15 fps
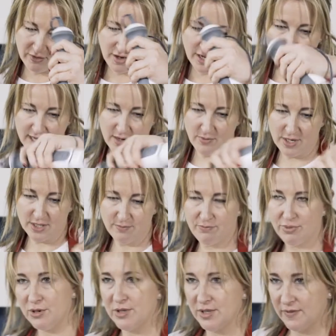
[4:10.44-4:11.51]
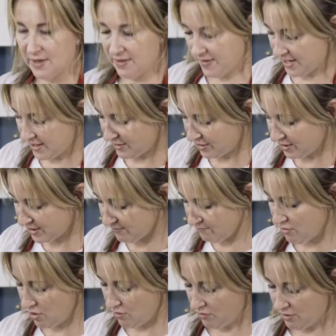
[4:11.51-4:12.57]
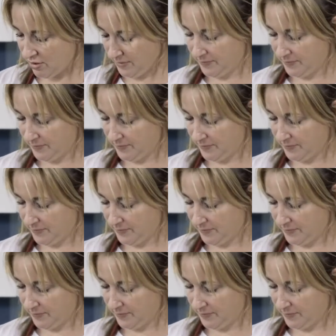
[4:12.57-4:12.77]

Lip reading: like it when it's beautifully thick and smooth.